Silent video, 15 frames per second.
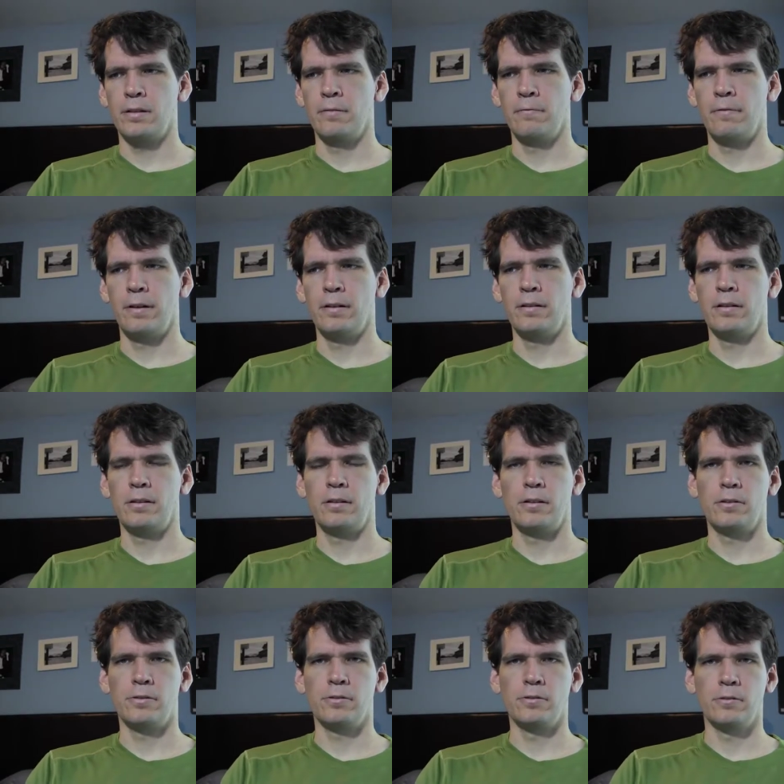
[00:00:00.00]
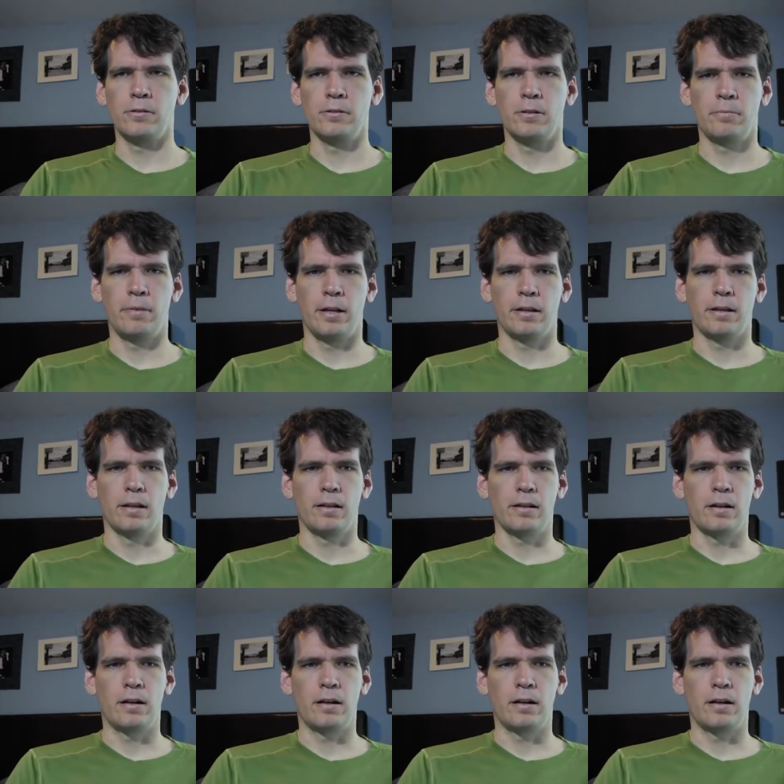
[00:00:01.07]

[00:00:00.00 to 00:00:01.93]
convince the school to make it